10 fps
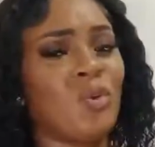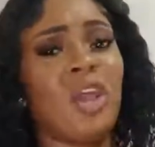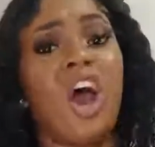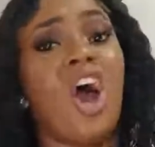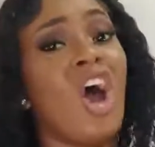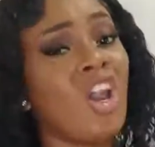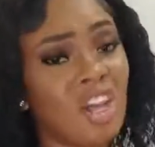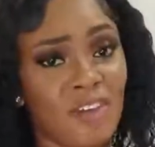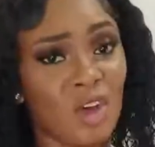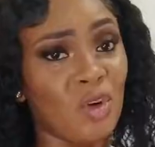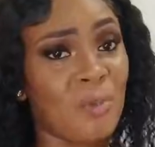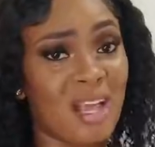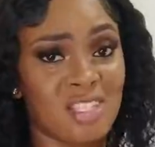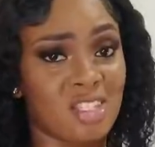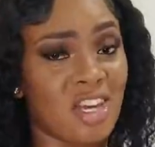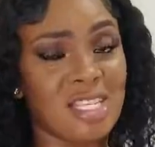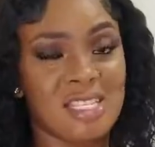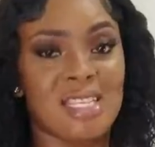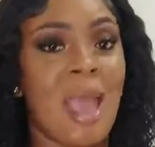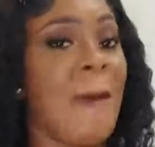We all love a good maxi
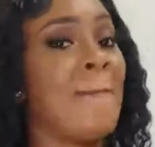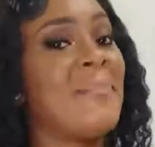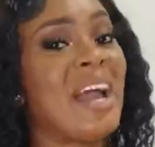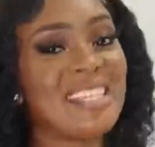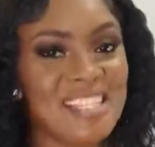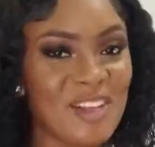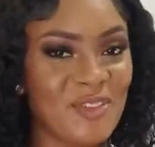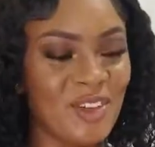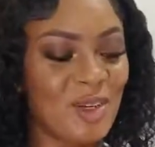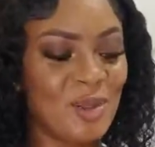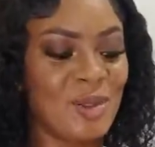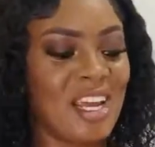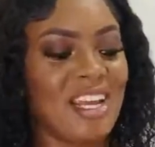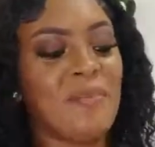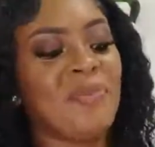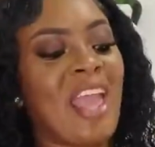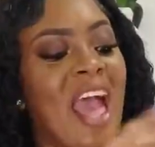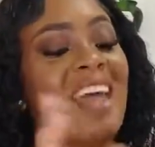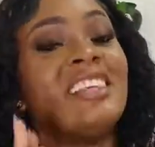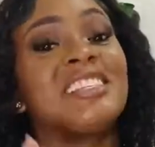dress, myself included.
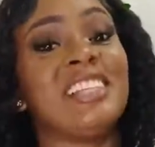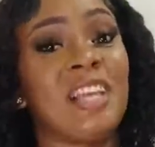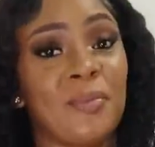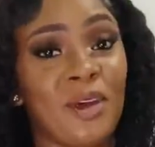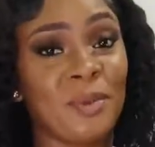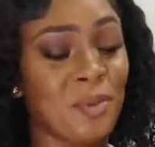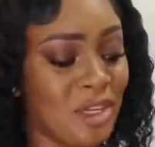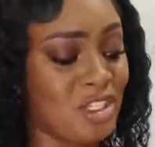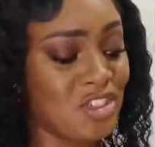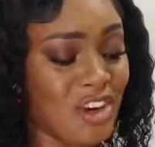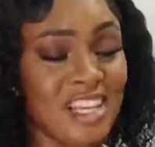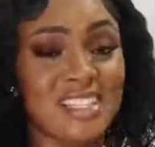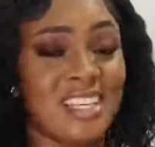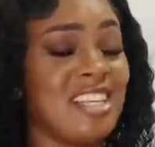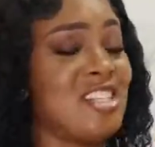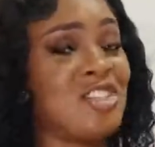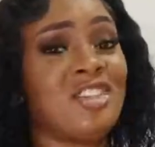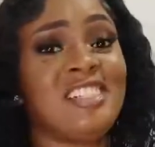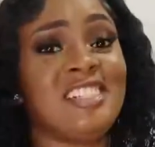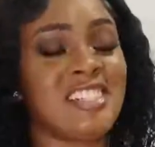And this leopard print dress is to
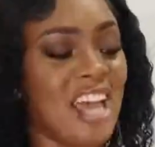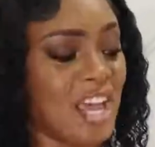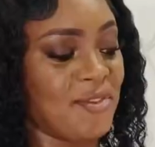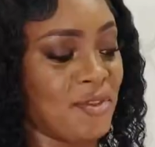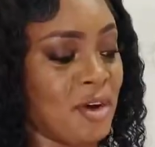die for,